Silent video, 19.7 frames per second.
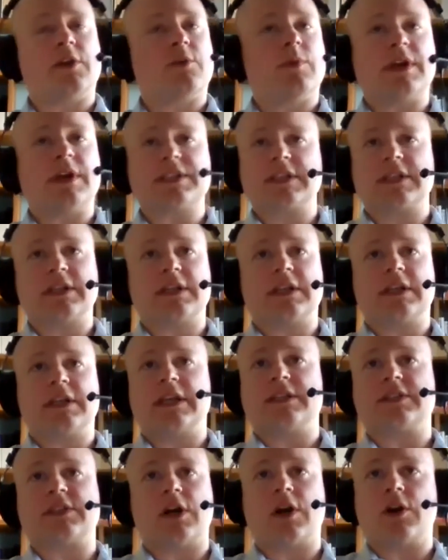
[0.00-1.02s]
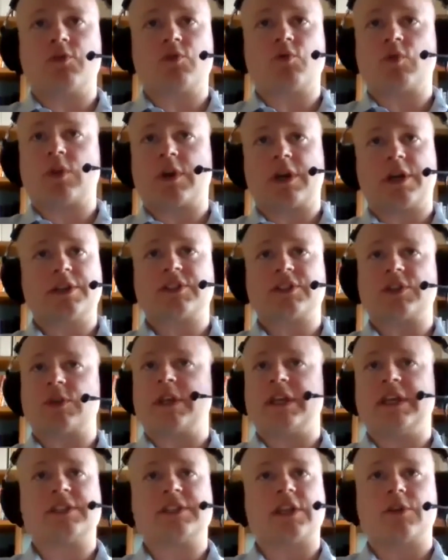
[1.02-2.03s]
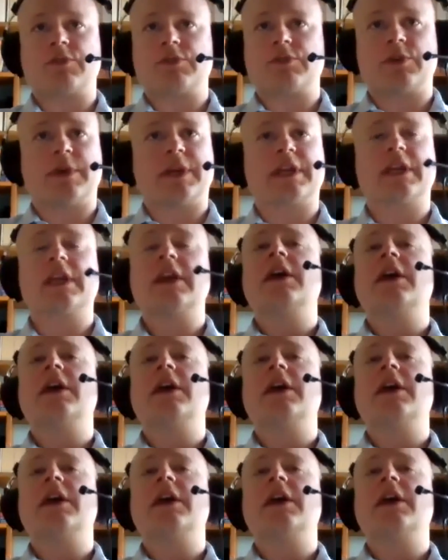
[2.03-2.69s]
It wasn't his own words or his own doing.